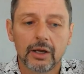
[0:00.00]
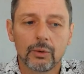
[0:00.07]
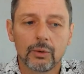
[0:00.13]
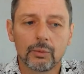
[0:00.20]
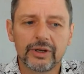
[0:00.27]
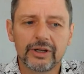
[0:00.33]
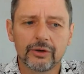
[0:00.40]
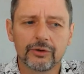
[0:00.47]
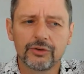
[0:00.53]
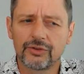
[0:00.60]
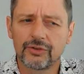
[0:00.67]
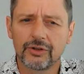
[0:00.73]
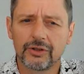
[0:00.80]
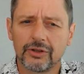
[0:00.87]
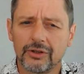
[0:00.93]
we
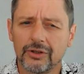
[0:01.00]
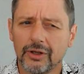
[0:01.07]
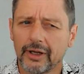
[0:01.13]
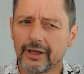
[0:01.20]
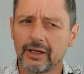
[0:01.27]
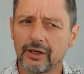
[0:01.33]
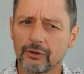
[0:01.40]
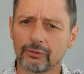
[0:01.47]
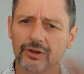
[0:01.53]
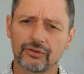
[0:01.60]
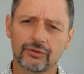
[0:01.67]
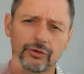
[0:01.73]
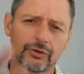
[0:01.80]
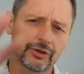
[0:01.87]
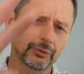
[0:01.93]
noticed that like in a
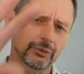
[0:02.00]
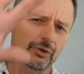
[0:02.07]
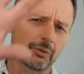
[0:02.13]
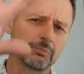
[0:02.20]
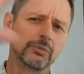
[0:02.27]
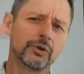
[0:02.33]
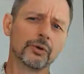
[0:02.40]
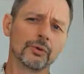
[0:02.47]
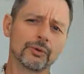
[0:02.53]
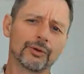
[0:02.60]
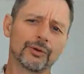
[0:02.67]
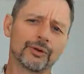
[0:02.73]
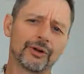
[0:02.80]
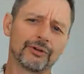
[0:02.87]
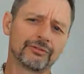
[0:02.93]
restaurant there was a
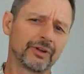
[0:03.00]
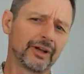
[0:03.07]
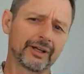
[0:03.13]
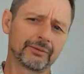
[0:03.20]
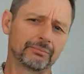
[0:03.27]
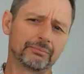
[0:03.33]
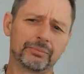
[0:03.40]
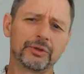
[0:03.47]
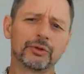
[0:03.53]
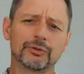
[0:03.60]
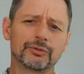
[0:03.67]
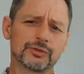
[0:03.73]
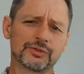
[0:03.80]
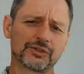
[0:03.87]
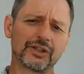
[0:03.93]
mural of like
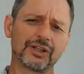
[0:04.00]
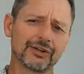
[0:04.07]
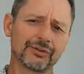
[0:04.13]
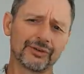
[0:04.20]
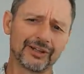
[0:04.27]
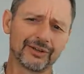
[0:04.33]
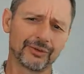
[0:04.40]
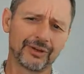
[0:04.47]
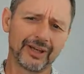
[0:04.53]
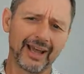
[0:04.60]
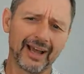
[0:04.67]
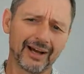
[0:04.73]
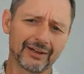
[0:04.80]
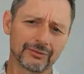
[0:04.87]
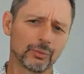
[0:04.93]
beautiful scenery looking
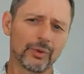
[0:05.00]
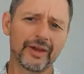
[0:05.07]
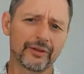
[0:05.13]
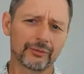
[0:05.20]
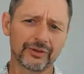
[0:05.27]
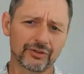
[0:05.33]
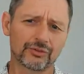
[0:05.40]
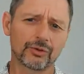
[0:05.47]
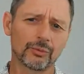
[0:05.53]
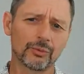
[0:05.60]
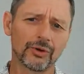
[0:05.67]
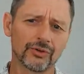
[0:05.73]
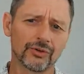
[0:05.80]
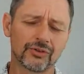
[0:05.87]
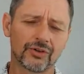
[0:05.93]
out where the restaurant
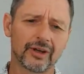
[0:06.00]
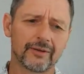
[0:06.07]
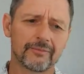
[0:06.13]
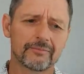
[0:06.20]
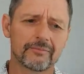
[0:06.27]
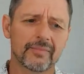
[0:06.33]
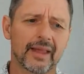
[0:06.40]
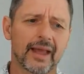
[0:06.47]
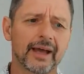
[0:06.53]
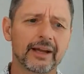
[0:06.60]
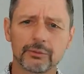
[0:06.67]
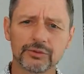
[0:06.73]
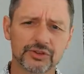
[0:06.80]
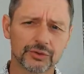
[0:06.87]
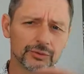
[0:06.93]
was and it
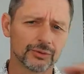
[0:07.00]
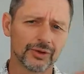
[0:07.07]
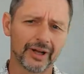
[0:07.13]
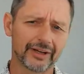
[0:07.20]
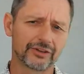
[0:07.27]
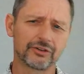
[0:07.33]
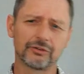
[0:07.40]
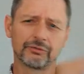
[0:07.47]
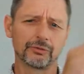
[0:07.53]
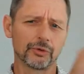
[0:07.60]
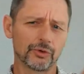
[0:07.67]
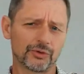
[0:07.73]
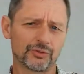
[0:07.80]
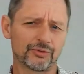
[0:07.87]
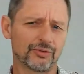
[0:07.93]
was all like
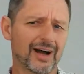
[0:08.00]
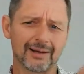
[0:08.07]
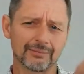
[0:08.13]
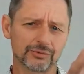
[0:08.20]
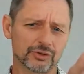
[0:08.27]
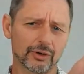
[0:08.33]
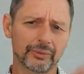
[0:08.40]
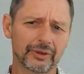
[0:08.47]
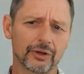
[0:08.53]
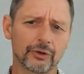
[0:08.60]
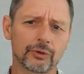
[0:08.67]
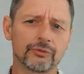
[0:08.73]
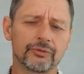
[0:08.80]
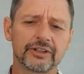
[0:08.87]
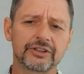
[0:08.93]
diverse farms growing
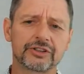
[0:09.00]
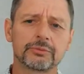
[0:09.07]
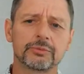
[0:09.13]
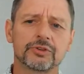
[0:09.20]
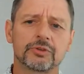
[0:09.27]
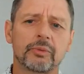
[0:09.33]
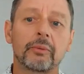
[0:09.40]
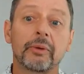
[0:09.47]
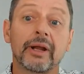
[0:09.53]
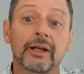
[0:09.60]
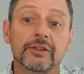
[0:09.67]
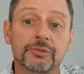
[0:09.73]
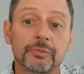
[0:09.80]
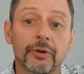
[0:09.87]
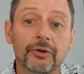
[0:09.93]
local vegetables. And we went
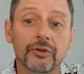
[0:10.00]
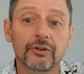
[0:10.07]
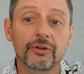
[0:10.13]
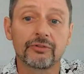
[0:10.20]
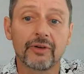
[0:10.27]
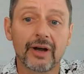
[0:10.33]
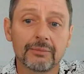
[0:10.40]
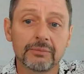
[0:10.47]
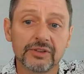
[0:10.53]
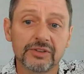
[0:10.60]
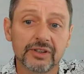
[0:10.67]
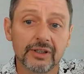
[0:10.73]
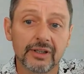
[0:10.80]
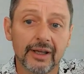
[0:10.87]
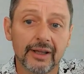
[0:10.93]
and spoke to the
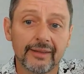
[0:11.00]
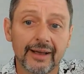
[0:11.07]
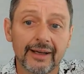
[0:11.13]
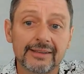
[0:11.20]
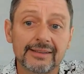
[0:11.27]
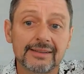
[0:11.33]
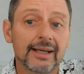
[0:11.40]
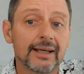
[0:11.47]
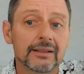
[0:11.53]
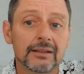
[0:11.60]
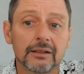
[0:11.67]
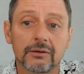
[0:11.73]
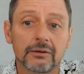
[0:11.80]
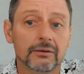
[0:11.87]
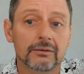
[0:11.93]
farmers, and, and they said
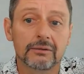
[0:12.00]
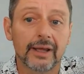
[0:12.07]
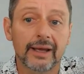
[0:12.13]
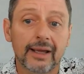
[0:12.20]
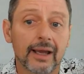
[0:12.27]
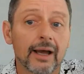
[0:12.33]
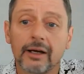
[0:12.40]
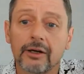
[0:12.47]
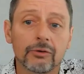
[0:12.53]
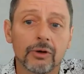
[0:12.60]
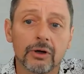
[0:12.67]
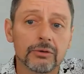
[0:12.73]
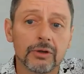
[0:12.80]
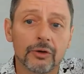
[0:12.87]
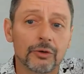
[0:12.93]
that look, they can't
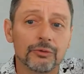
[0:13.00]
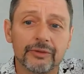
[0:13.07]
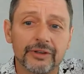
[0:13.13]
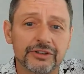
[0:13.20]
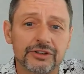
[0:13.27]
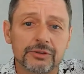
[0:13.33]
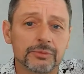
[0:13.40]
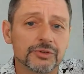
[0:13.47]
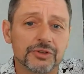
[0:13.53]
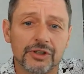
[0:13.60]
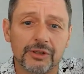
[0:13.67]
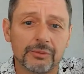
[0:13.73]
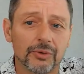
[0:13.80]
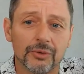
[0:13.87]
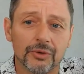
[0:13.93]
grow local vegetables
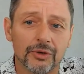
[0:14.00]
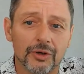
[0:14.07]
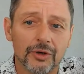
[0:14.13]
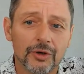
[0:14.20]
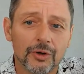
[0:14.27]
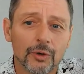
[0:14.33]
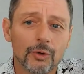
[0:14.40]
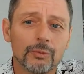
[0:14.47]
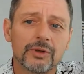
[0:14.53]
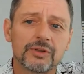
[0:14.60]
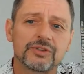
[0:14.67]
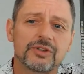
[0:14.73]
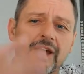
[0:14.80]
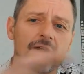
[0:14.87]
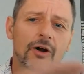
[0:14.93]
anymore.
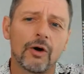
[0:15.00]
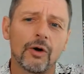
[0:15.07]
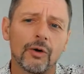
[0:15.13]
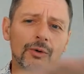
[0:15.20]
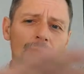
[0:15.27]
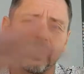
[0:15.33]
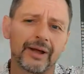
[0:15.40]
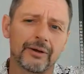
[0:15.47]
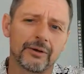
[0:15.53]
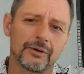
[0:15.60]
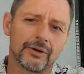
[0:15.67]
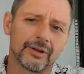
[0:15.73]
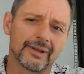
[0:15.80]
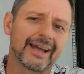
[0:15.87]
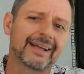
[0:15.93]
Almost that whole
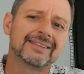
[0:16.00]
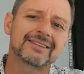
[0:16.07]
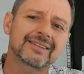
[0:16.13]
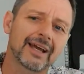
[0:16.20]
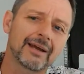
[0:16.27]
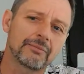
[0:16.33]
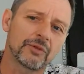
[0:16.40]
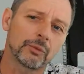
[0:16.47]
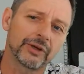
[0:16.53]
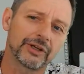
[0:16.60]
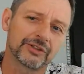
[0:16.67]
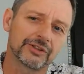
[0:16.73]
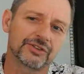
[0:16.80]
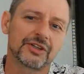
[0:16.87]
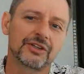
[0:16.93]
landscape that we
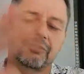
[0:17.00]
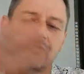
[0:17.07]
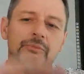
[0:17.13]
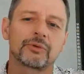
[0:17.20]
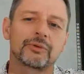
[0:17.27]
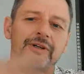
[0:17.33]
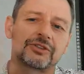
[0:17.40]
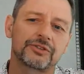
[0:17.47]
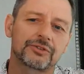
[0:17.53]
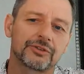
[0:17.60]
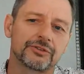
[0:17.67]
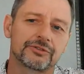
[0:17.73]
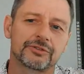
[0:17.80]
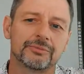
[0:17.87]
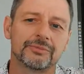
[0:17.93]
could see from the
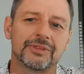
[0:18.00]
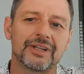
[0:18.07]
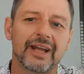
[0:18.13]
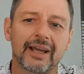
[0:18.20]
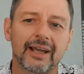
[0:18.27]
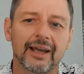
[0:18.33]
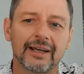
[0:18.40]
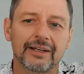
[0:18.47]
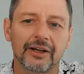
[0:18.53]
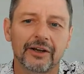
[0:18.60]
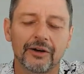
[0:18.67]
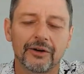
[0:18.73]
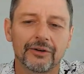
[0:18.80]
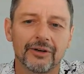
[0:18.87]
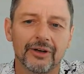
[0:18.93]
restaurant from a decade
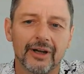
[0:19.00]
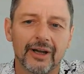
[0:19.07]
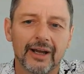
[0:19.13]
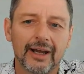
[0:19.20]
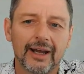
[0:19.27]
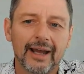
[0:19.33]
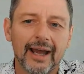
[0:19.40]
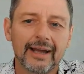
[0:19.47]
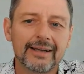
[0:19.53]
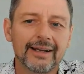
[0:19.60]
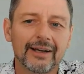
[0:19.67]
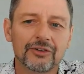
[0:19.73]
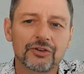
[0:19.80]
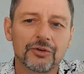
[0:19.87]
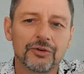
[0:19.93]
ago had
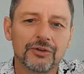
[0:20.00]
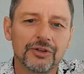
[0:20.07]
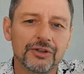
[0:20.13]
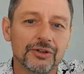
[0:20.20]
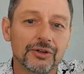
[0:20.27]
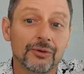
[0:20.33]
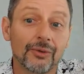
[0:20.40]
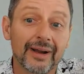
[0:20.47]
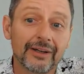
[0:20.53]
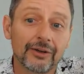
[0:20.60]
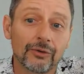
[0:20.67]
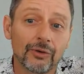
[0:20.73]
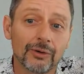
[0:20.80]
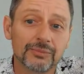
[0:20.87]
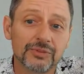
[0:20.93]
now turned into grain
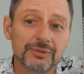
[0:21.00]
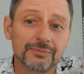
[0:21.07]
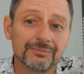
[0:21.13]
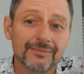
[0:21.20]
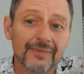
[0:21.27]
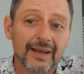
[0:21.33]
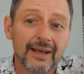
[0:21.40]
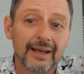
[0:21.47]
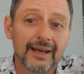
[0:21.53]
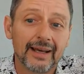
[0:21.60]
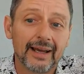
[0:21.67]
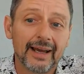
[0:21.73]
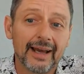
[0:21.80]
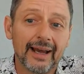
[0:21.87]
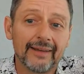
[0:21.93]
crops.
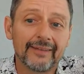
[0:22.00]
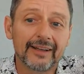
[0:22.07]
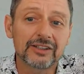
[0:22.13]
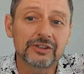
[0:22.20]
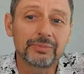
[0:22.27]
And that's